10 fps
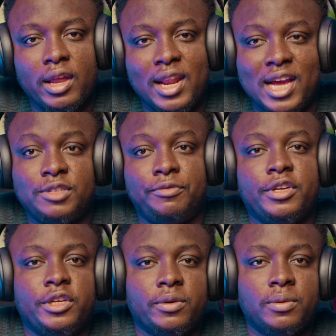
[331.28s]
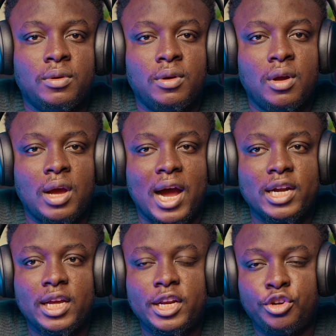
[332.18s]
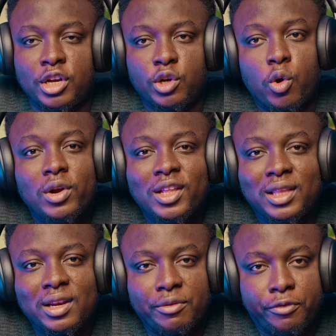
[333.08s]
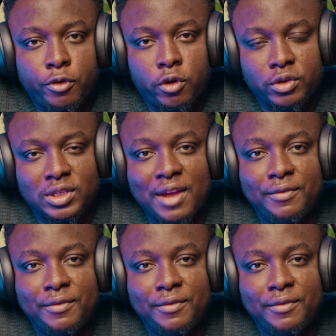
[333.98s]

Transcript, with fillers: a nice video and then you are the only thing in focus.